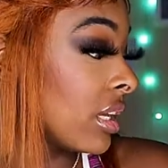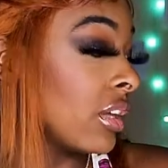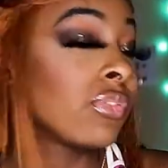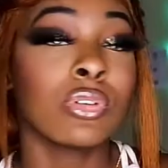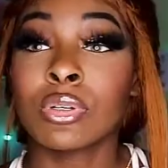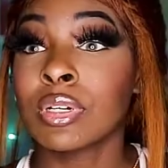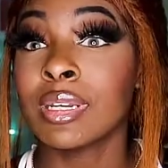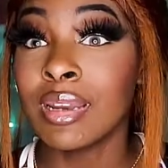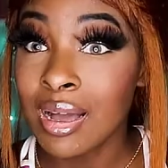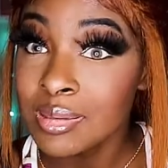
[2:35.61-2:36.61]
if you're
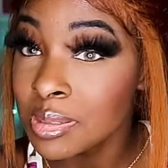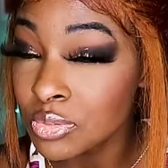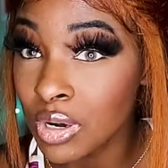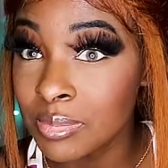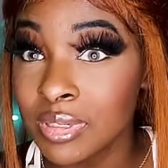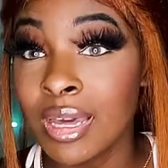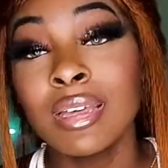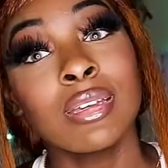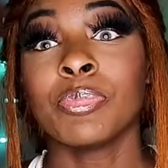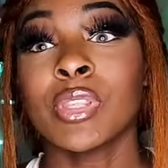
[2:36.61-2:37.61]
not subscribed yet.